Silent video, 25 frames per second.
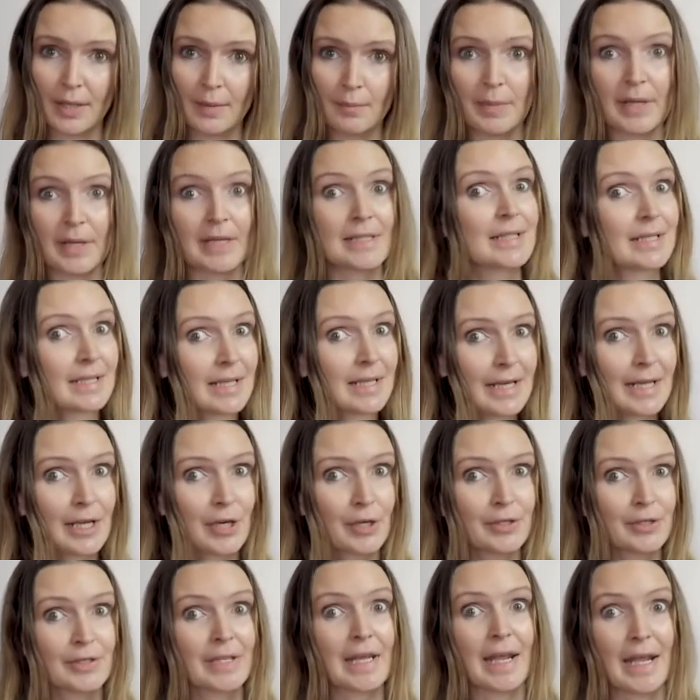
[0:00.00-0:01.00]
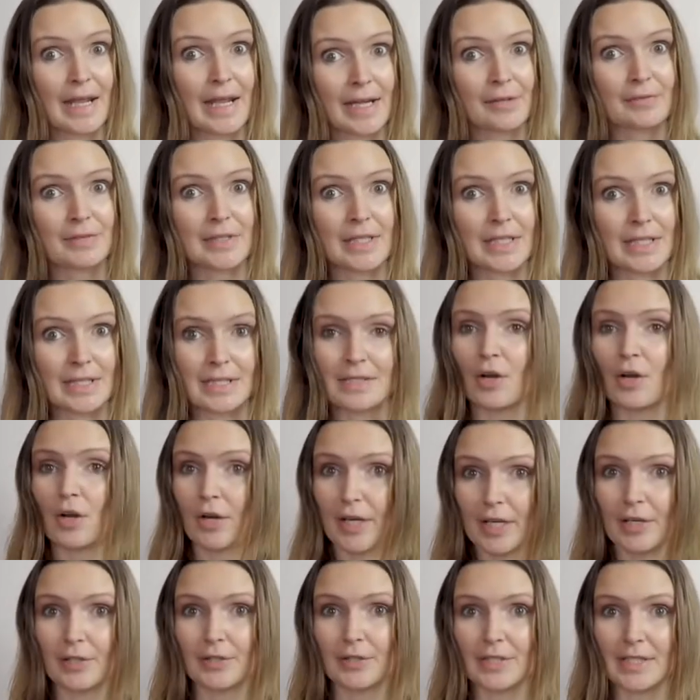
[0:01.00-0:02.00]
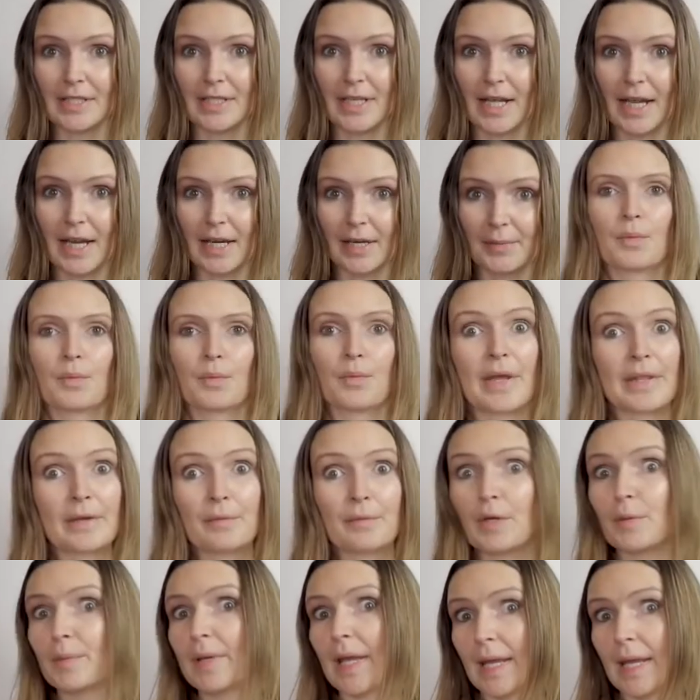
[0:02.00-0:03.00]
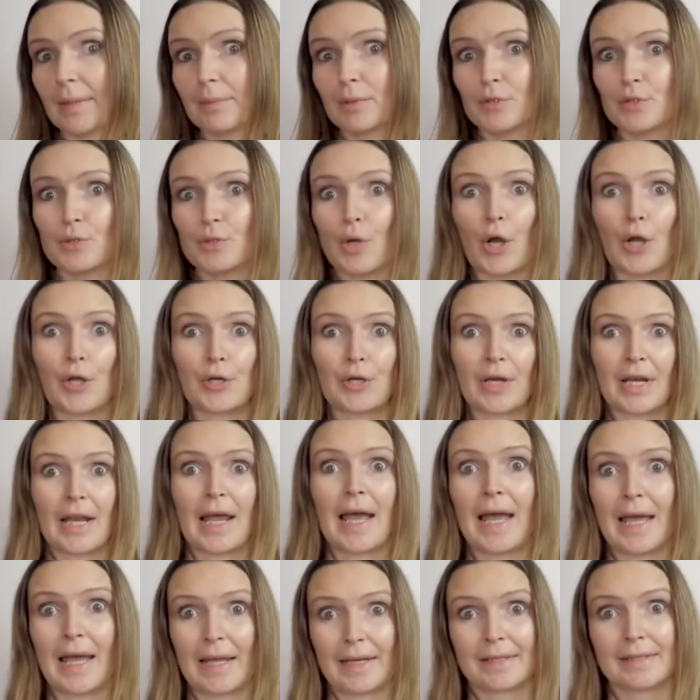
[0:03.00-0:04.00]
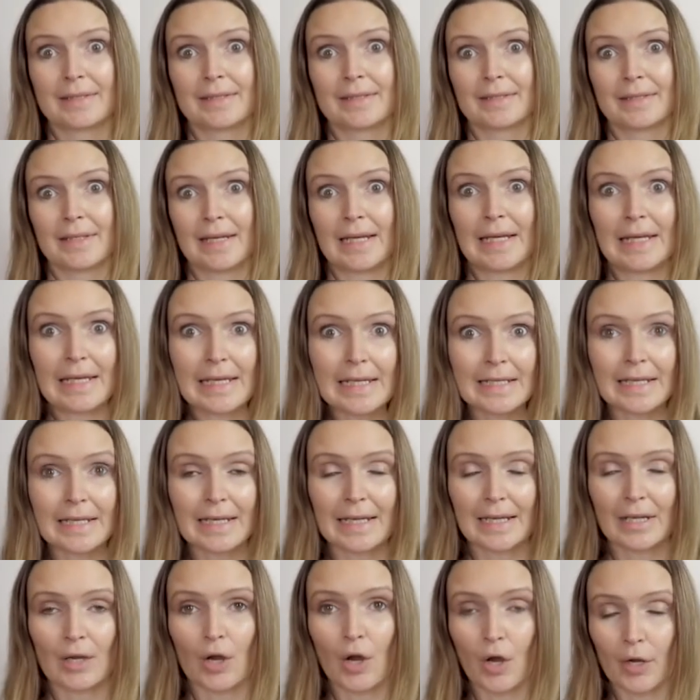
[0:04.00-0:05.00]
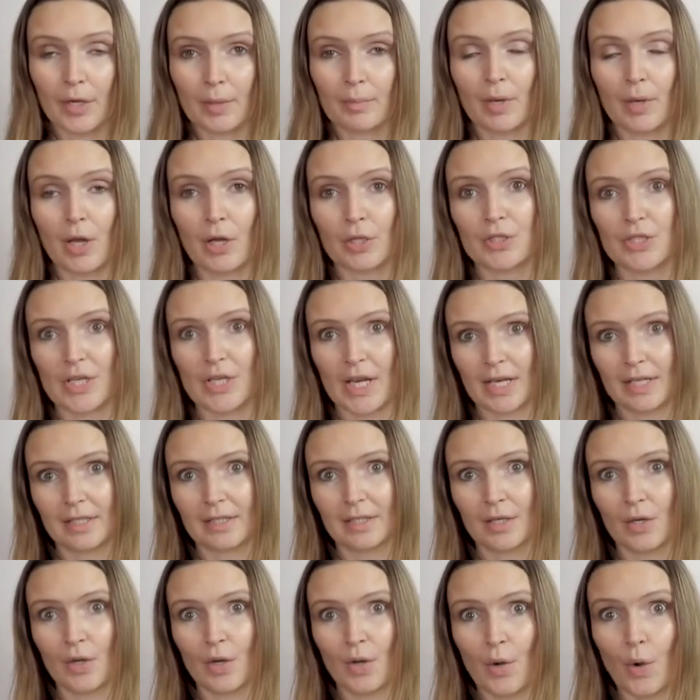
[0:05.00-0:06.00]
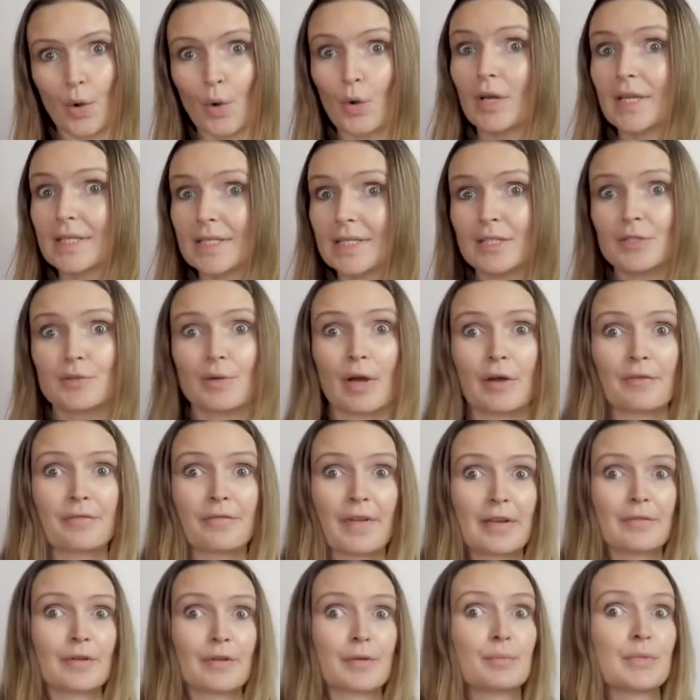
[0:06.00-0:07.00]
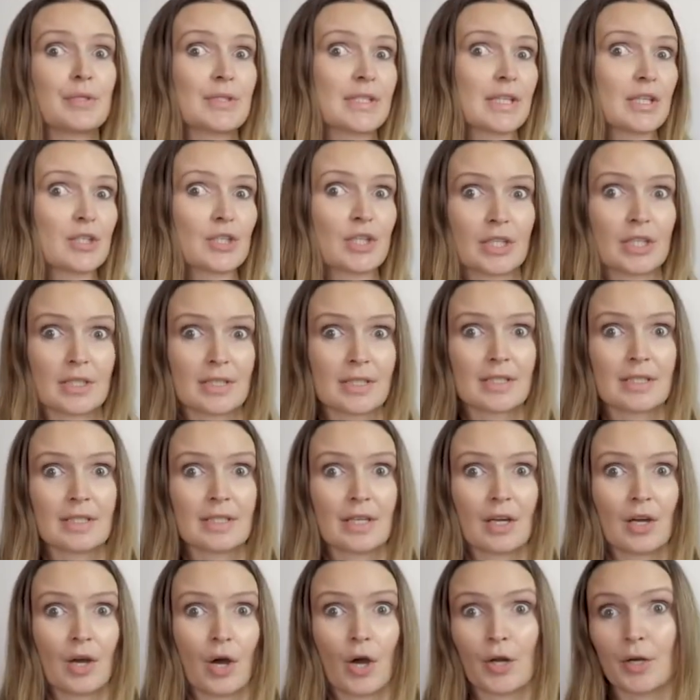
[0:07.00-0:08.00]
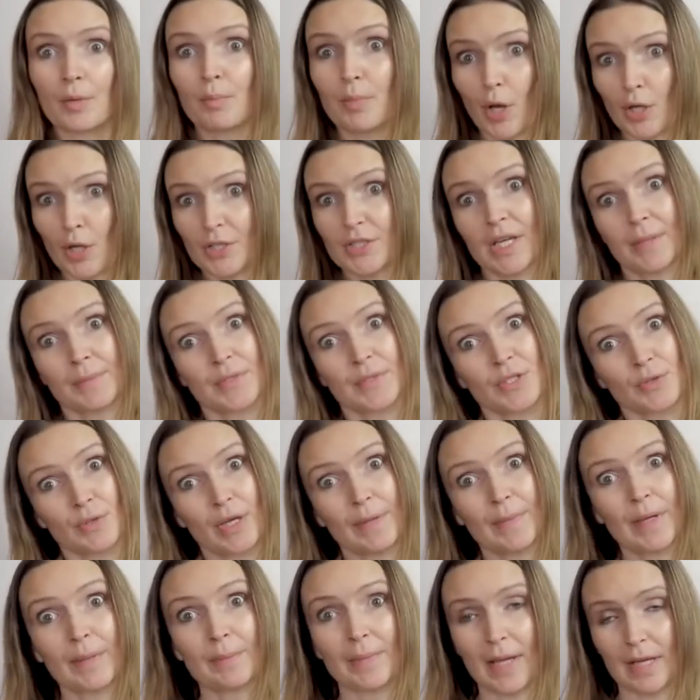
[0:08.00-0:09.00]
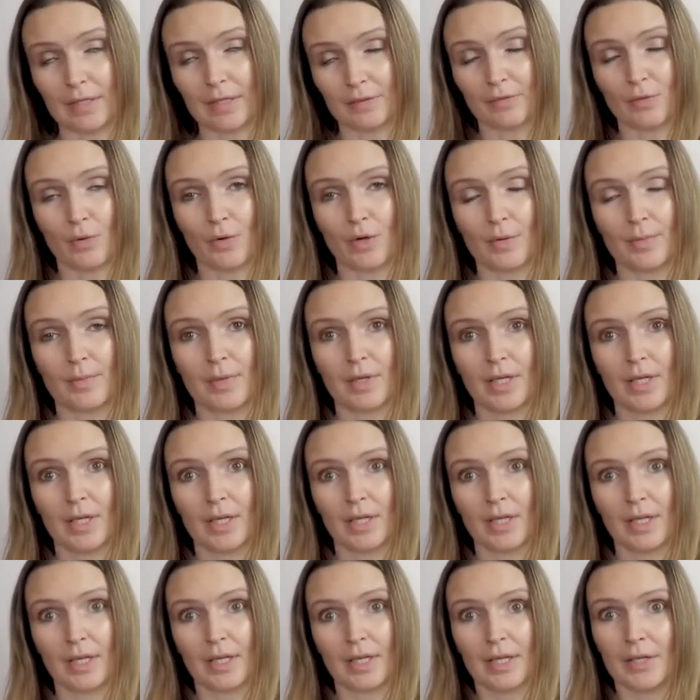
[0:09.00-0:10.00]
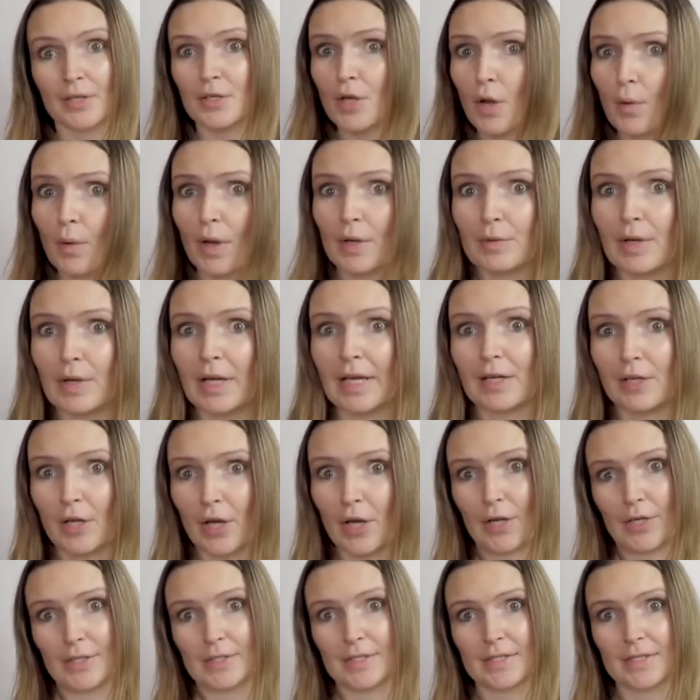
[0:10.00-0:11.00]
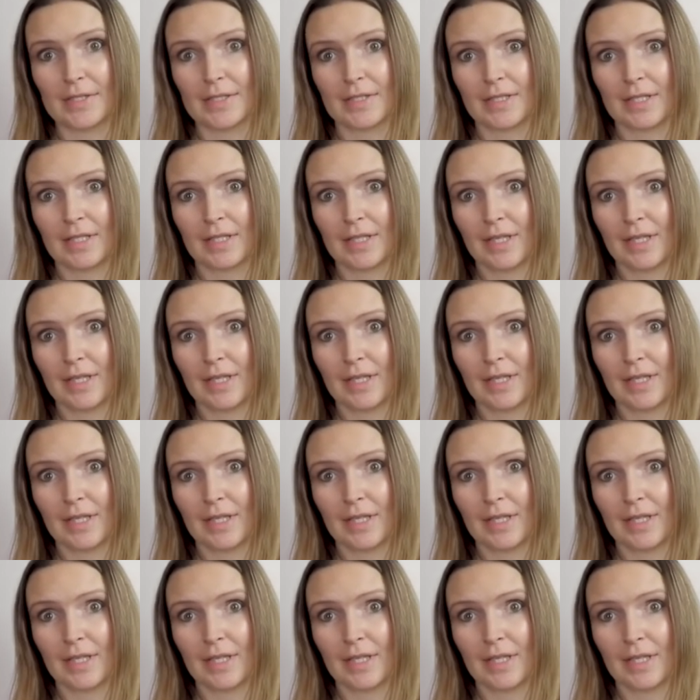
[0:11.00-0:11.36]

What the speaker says: But it's clear that NFTs are here to stay. Whether we'll be able to own land legally on a blockchain or listen to our favorite musicians on a blockchain streaming platform, no one really knows.